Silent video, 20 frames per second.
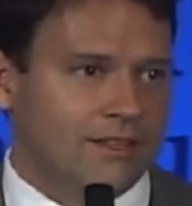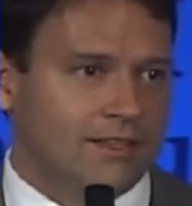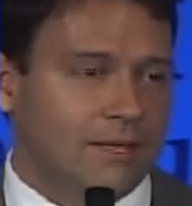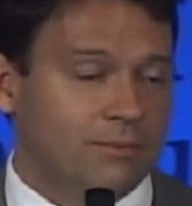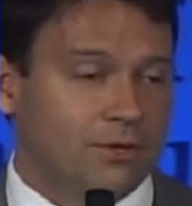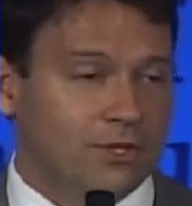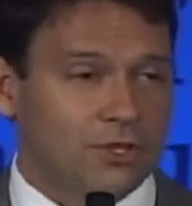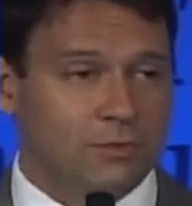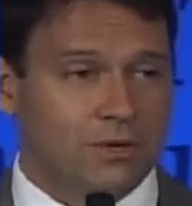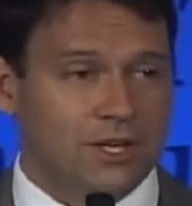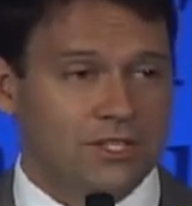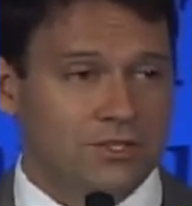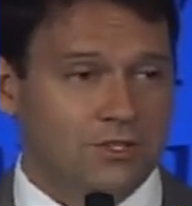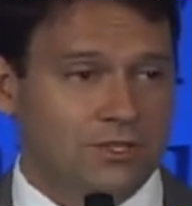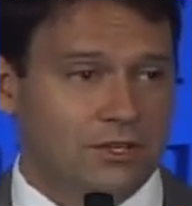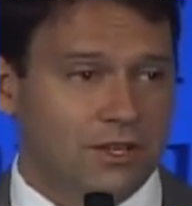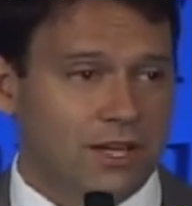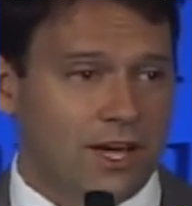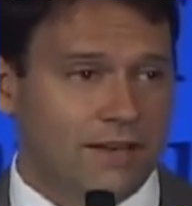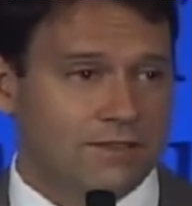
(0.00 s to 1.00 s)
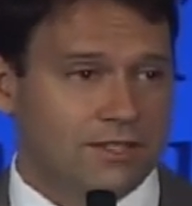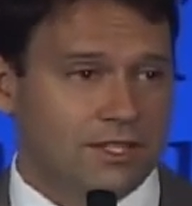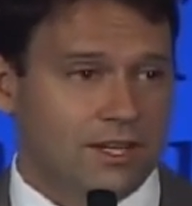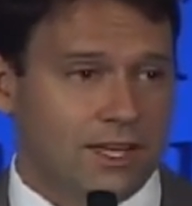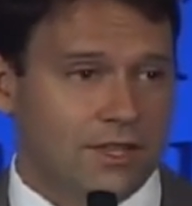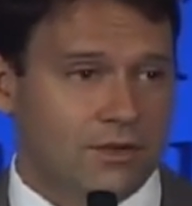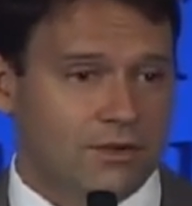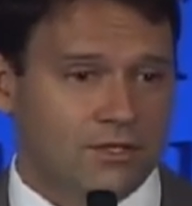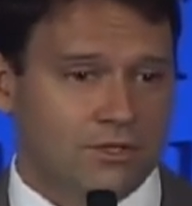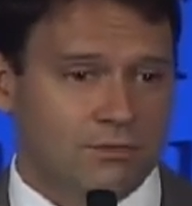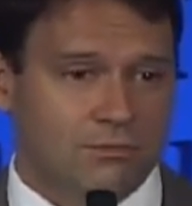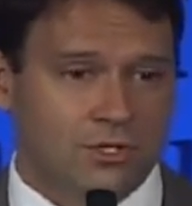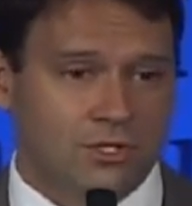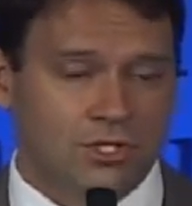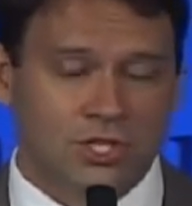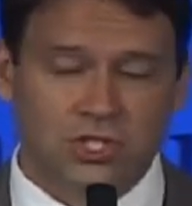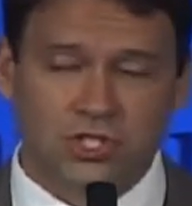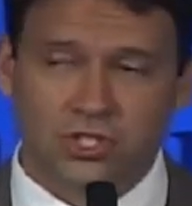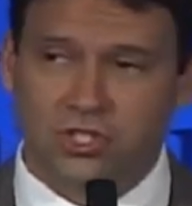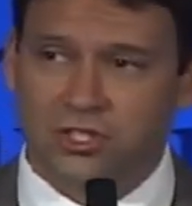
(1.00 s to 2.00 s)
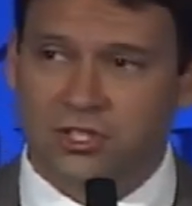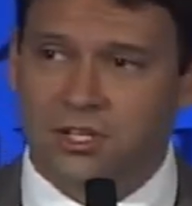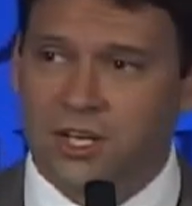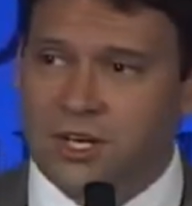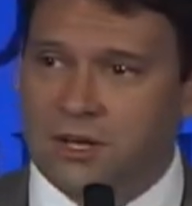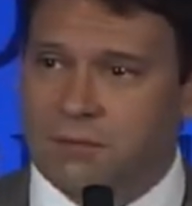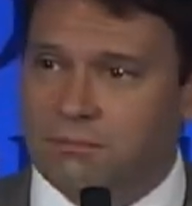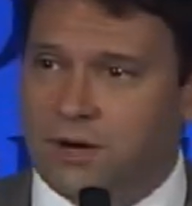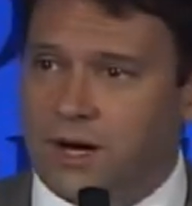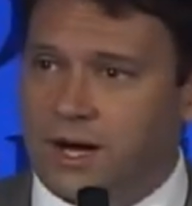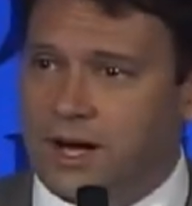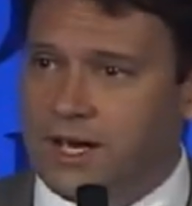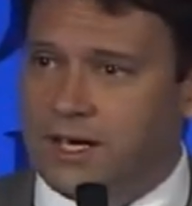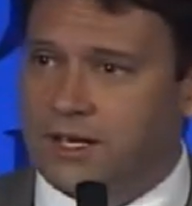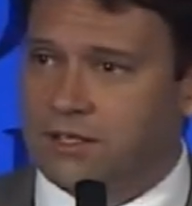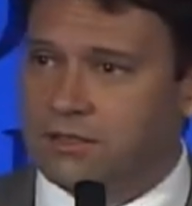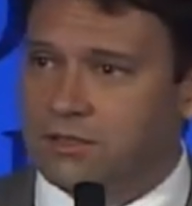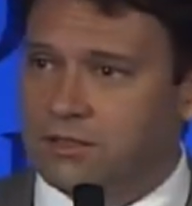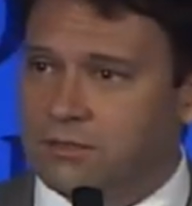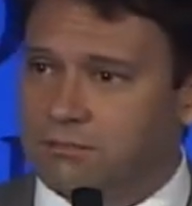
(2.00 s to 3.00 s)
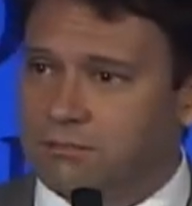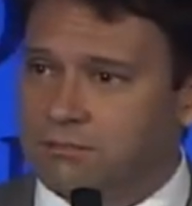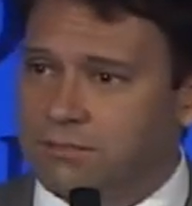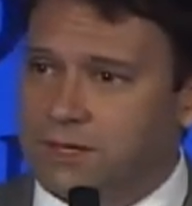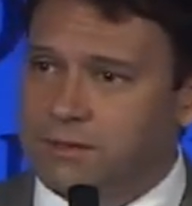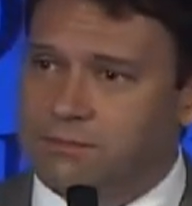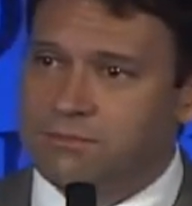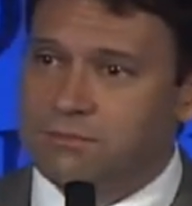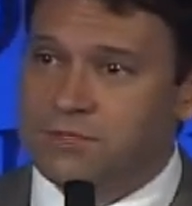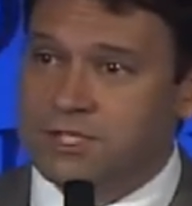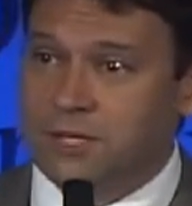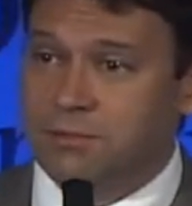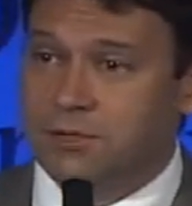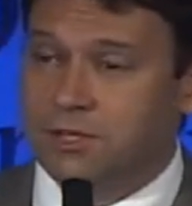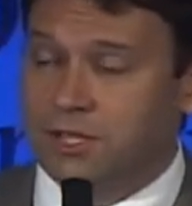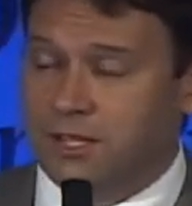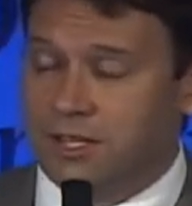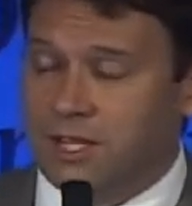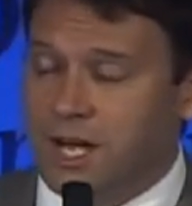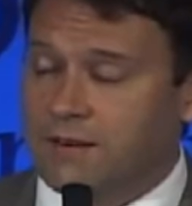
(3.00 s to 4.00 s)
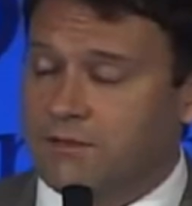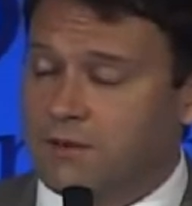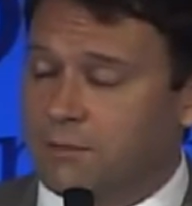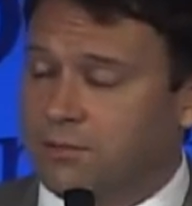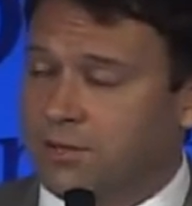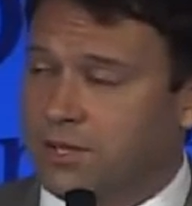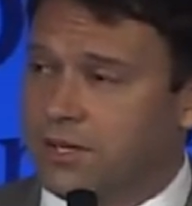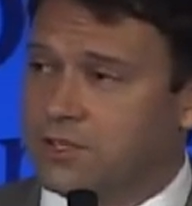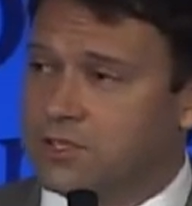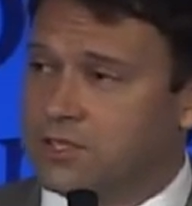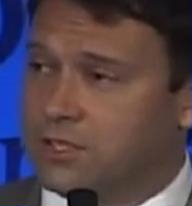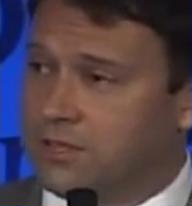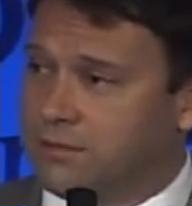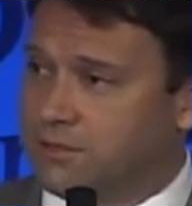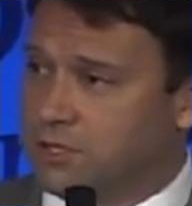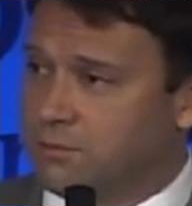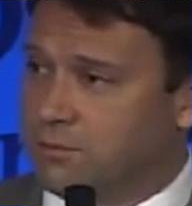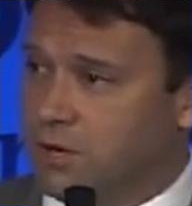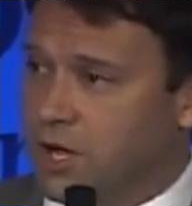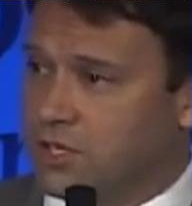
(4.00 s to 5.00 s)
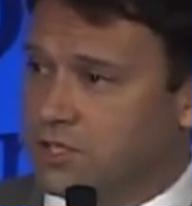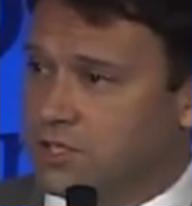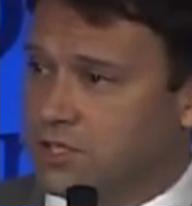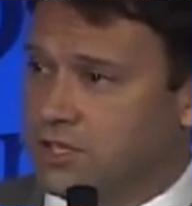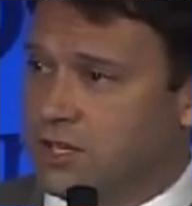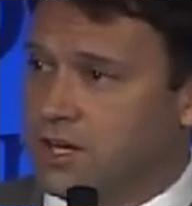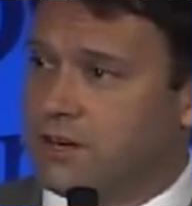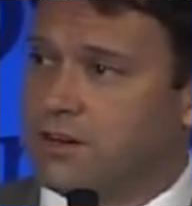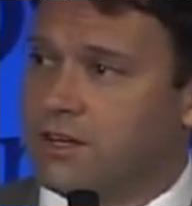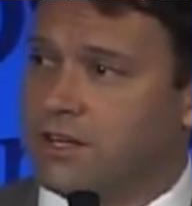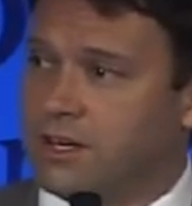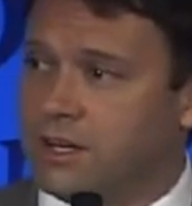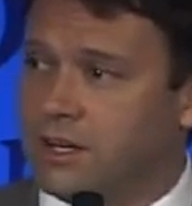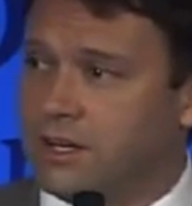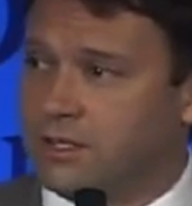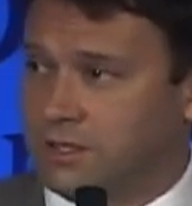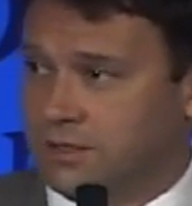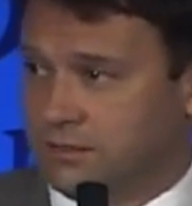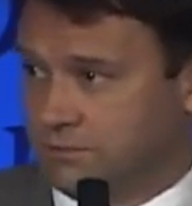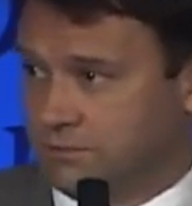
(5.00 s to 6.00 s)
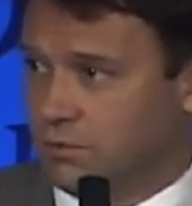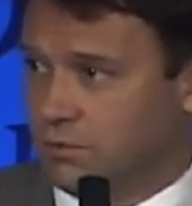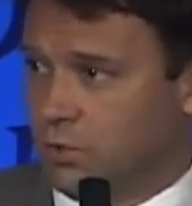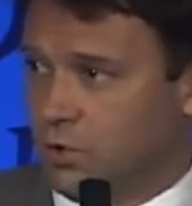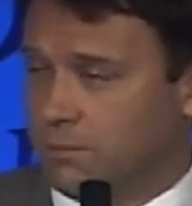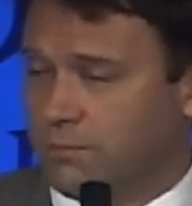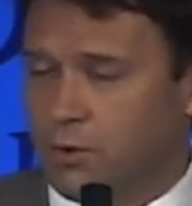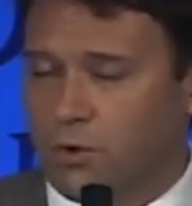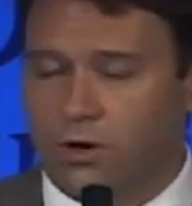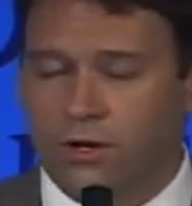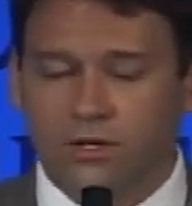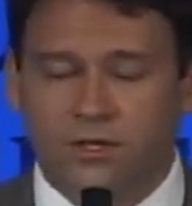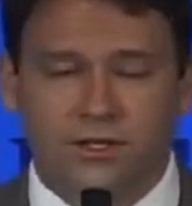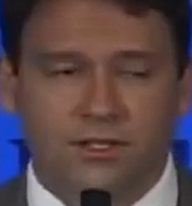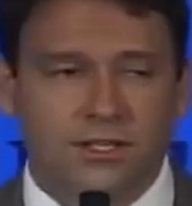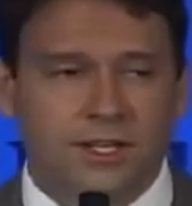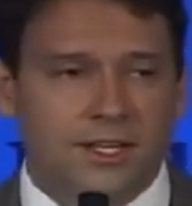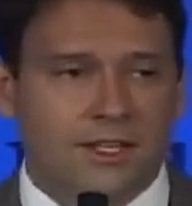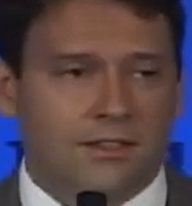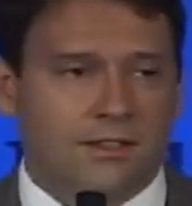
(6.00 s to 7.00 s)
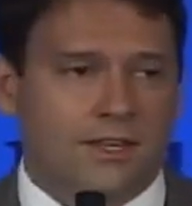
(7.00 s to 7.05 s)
They put the rest of their life together as a musician by, they typically, a lot of our players live in the Boston area or Portland.